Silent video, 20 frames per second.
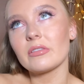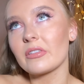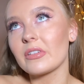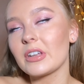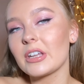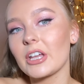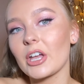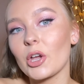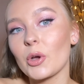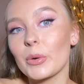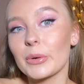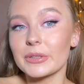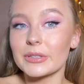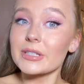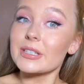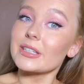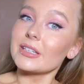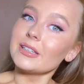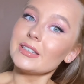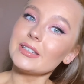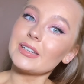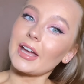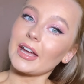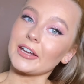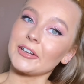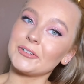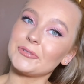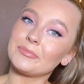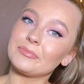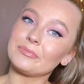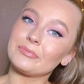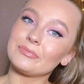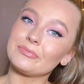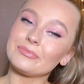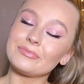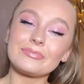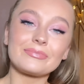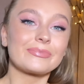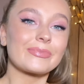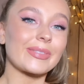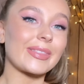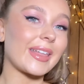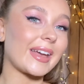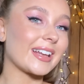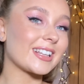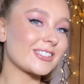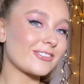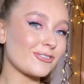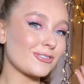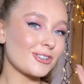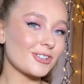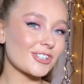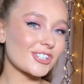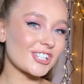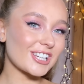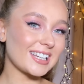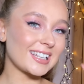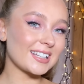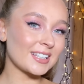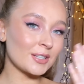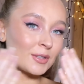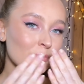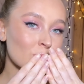video on Sunday. Thanks for watching.